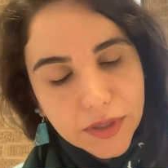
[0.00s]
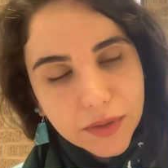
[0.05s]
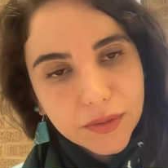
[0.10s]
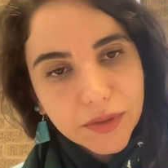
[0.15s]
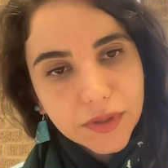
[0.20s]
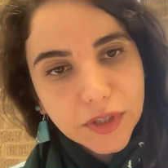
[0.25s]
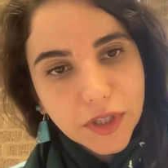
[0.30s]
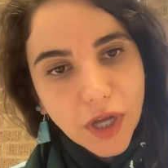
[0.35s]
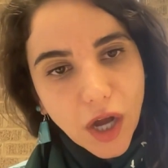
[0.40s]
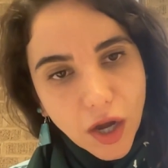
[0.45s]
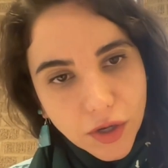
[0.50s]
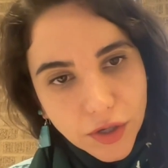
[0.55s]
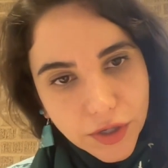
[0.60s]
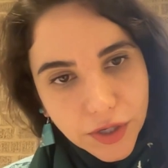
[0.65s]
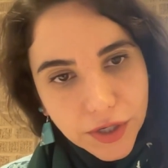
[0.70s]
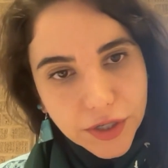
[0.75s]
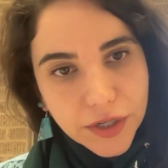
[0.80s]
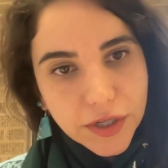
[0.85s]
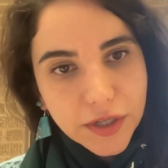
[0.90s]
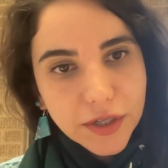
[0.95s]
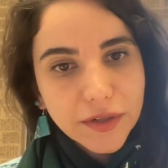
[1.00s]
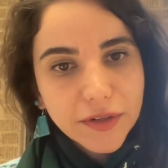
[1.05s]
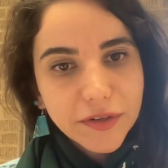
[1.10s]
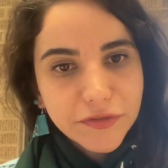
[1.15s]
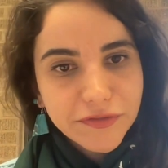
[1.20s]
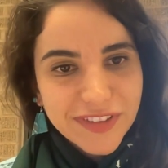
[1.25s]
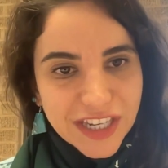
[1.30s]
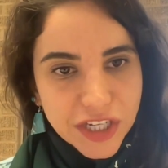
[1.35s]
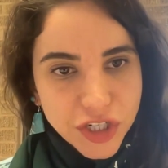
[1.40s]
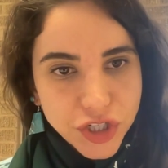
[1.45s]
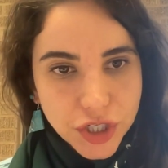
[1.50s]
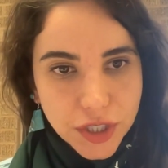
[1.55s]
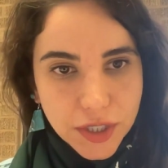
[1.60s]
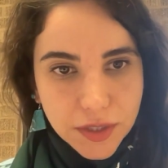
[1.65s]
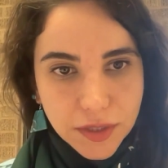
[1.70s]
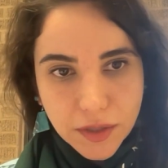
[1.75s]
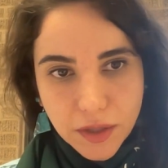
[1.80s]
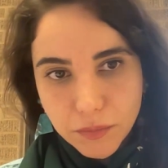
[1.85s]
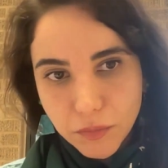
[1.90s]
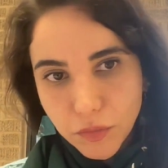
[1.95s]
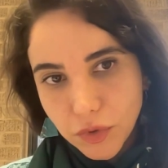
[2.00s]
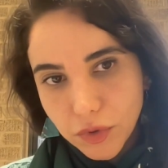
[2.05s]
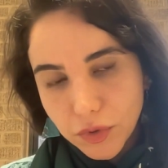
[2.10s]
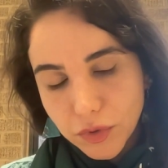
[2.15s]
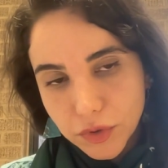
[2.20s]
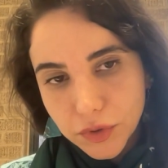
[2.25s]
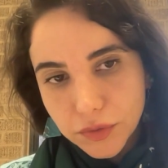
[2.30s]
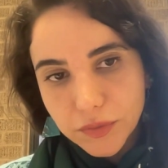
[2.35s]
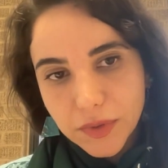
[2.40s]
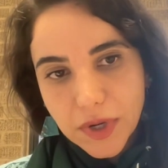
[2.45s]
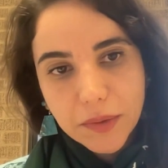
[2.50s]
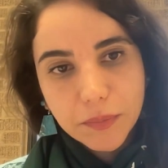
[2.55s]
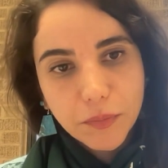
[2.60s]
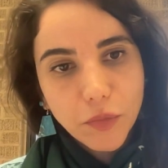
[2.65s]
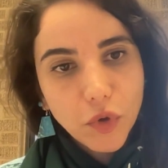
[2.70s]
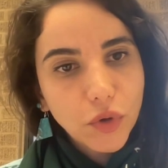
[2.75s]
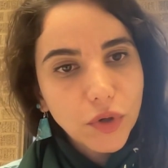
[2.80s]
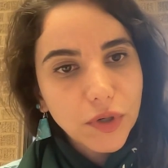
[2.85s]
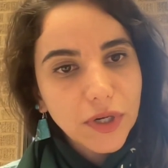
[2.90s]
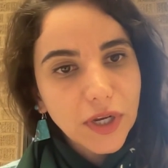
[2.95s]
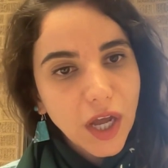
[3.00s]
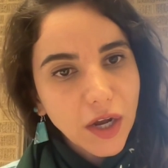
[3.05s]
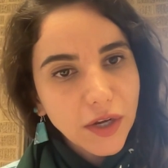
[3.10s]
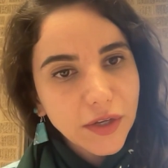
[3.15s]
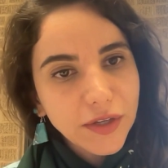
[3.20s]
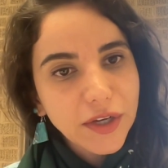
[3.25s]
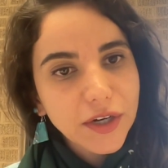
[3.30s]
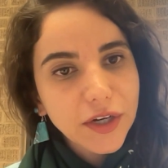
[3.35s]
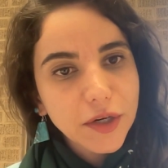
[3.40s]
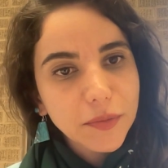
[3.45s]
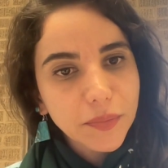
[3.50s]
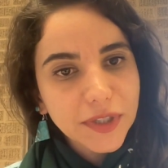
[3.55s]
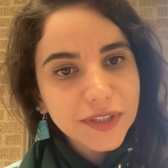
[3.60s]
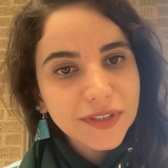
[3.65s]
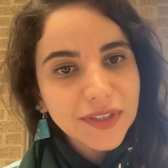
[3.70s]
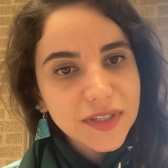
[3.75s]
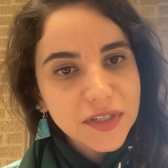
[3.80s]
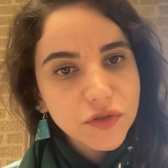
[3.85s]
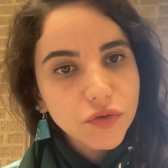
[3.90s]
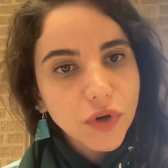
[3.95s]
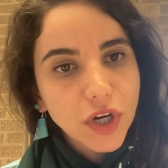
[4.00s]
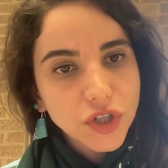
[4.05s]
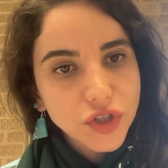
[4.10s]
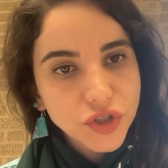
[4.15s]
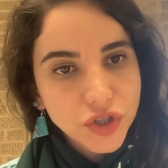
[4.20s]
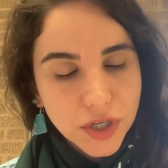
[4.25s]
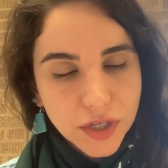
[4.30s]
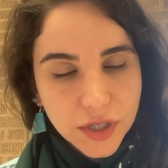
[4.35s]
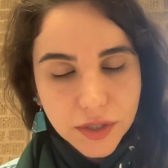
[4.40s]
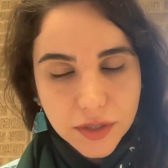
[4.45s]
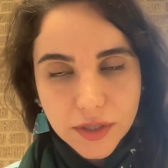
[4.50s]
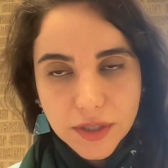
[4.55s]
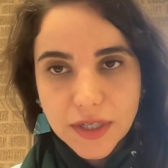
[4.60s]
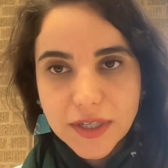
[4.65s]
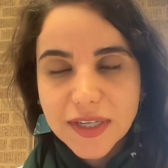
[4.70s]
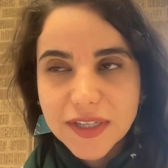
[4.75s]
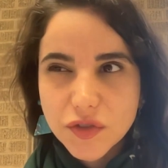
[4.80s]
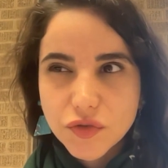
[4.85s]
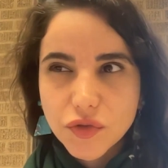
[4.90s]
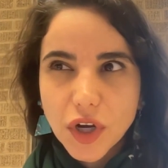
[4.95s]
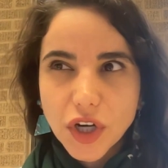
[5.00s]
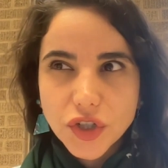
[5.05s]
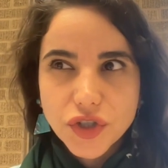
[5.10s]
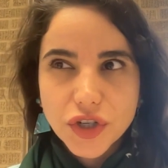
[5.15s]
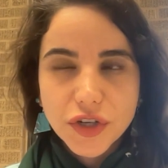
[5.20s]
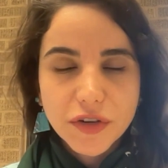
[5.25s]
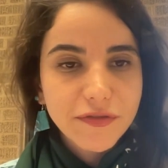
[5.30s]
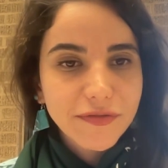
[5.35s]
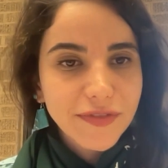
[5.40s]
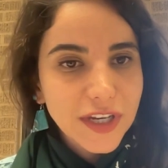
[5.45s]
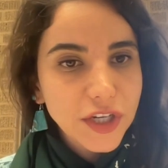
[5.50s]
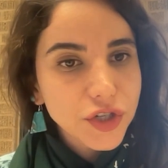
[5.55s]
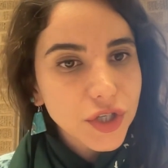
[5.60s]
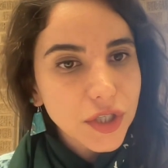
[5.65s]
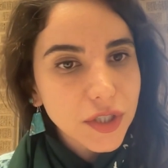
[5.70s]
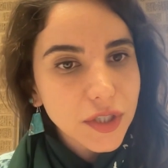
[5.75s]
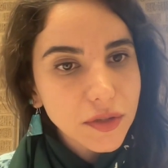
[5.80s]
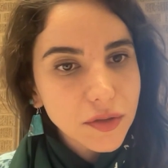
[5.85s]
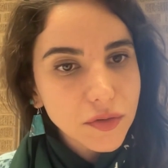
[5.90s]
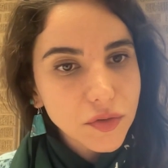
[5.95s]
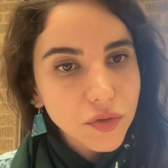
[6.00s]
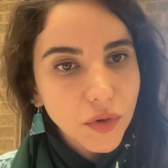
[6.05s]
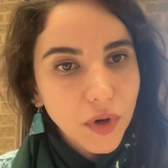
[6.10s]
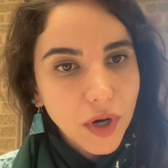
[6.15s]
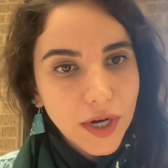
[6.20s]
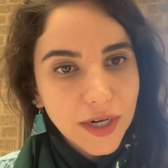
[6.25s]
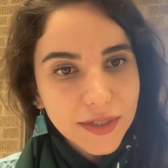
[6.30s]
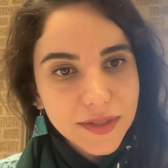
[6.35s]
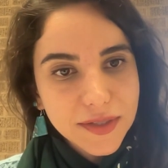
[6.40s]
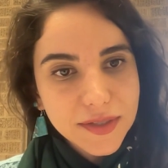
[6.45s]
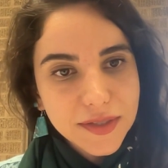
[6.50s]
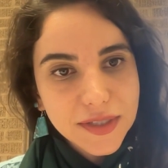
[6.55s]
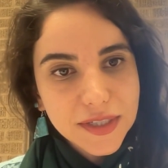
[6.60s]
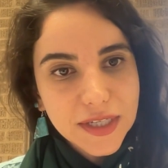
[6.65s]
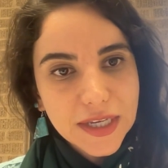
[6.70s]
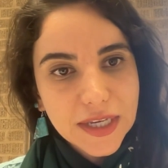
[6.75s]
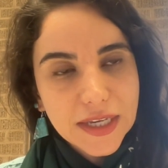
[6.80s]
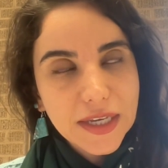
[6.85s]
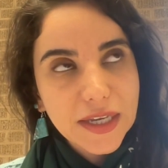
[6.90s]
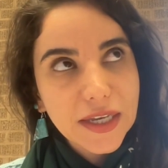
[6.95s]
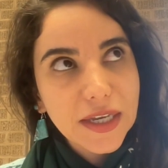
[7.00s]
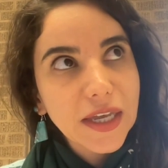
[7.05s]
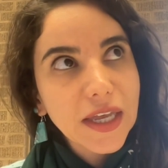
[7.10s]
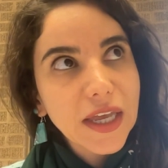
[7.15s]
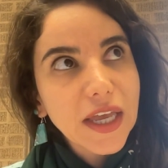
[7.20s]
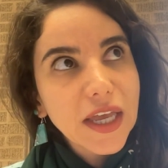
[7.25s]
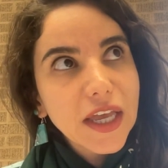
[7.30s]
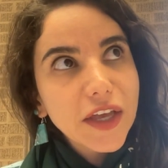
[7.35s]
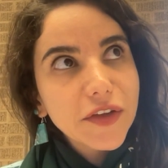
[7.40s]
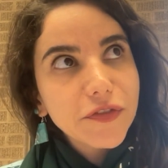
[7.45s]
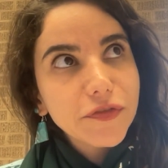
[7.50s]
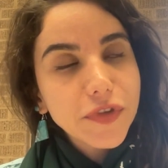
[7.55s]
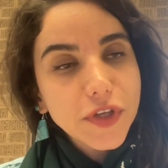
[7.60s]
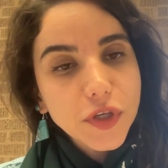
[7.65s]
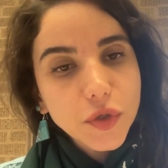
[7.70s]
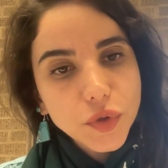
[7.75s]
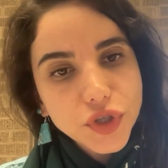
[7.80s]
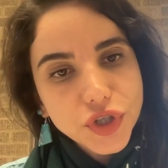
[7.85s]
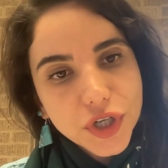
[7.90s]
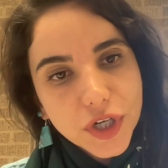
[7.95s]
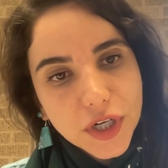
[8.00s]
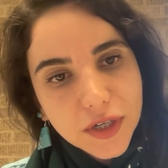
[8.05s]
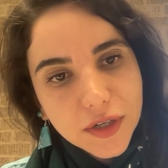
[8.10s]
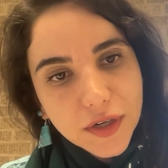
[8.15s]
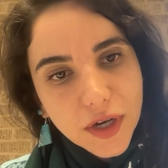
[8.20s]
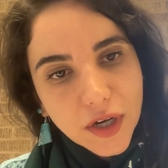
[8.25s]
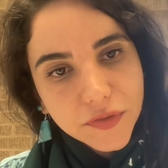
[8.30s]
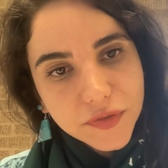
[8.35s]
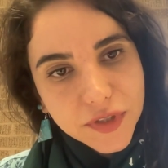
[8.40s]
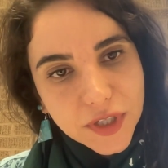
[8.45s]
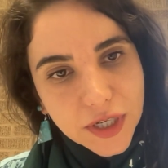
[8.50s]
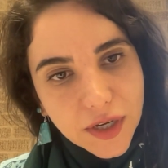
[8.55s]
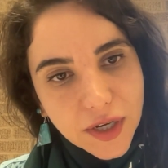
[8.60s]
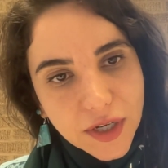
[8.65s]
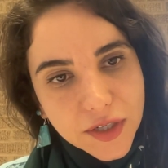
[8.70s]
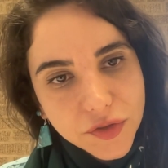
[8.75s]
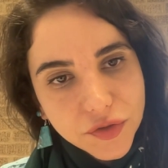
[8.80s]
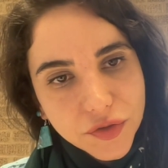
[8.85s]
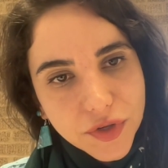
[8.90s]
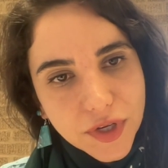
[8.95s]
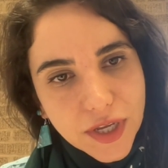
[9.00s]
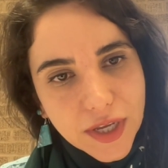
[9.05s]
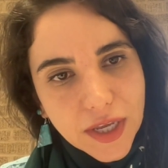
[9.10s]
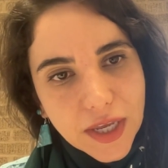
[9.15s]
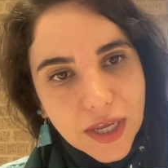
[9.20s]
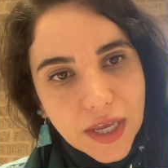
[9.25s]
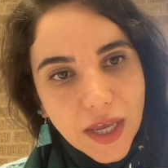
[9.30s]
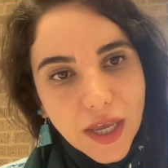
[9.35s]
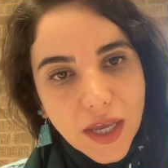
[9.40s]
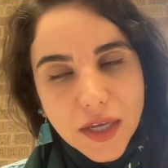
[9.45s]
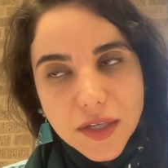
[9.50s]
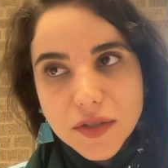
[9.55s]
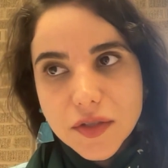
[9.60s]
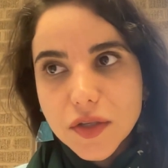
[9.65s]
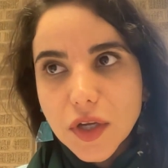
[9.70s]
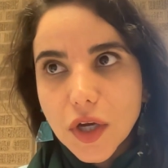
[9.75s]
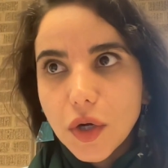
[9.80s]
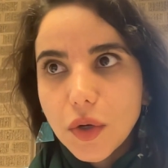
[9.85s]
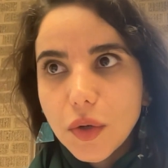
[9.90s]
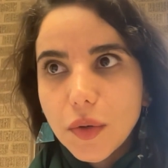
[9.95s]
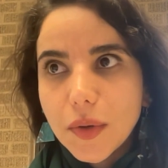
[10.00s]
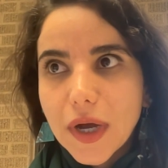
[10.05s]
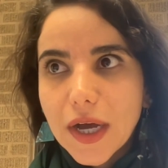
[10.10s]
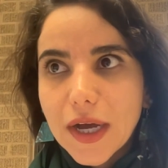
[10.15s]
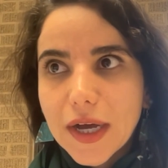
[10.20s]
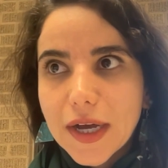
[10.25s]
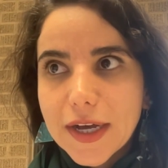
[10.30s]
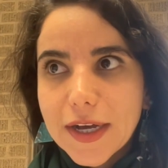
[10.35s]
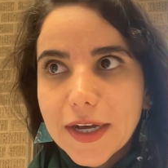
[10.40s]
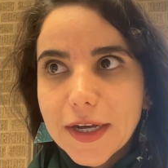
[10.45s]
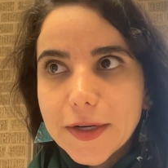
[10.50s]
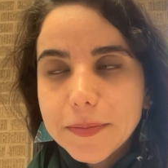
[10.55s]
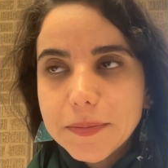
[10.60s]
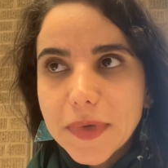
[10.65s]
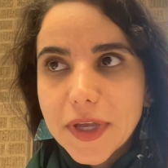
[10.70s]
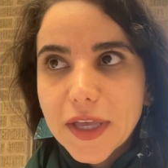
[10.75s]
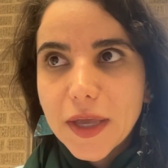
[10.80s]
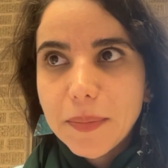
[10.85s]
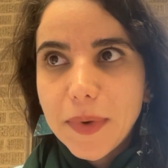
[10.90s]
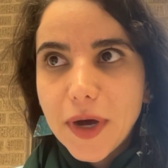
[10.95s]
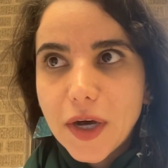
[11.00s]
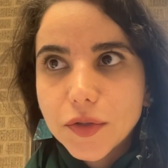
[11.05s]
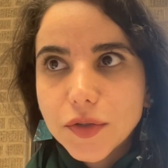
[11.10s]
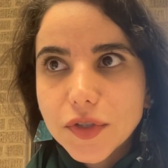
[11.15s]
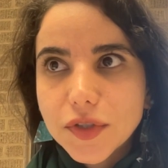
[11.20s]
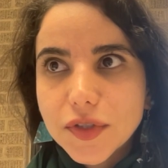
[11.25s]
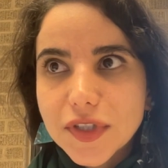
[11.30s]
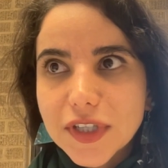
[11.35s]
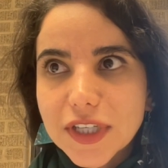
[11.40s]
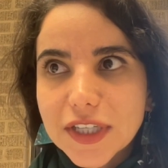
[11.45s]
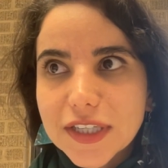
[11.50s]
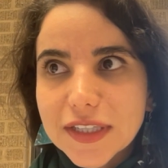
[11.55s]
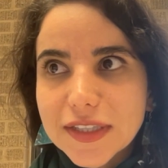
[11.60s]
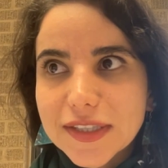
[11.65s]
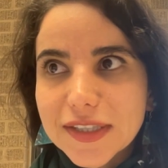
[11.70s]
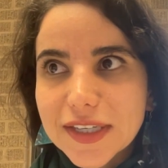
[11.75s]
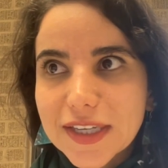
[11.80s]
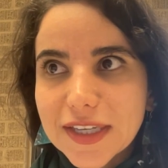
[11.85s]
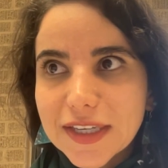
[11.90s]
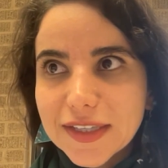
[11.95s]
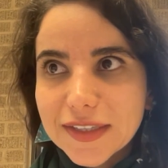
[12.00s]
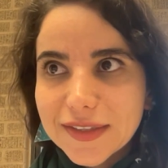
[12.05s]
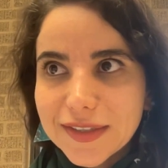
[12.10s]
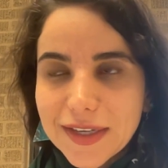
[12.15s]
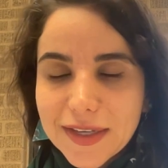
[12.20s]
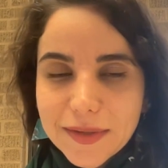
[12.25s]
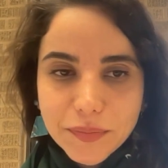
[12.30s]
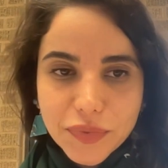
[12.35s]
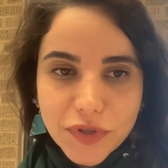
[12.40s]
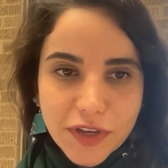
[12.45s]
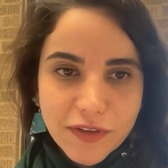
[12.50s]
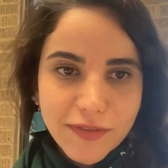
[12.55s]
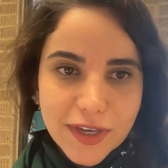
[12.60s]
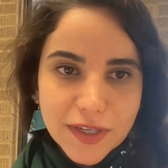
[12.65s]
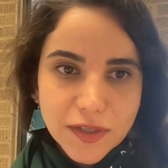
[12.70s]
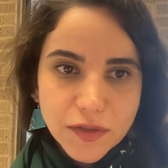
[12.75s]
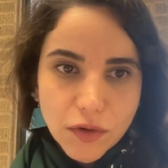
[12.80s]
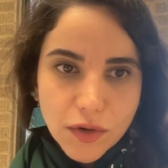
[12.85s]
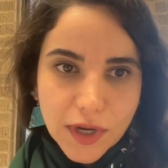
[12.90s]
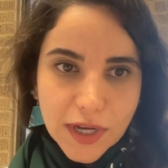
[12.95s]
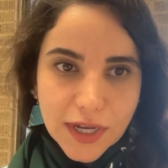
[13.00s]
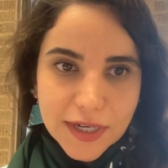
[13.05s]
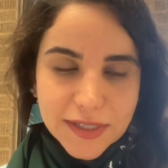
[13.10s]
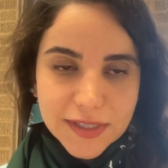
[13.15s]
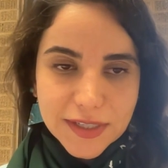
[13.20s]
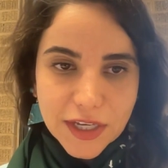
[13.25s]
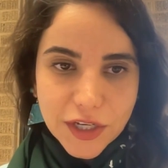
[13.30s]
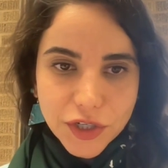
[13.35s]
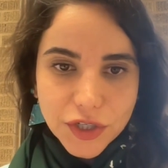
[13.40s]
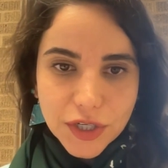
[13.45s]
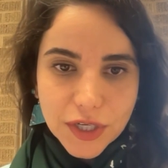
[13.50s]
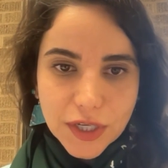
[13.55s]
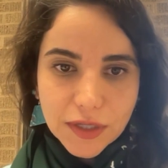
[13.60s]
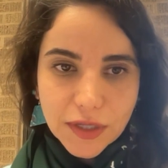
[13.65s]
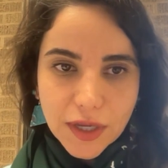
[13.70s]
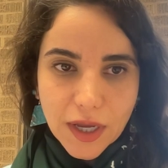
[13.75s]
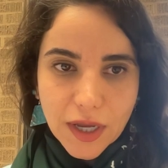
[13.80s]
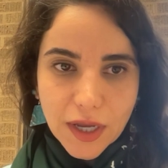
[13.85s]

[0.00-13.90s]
longer vision, more longer, but a structure vision towards the future of the country. So about the previous organization,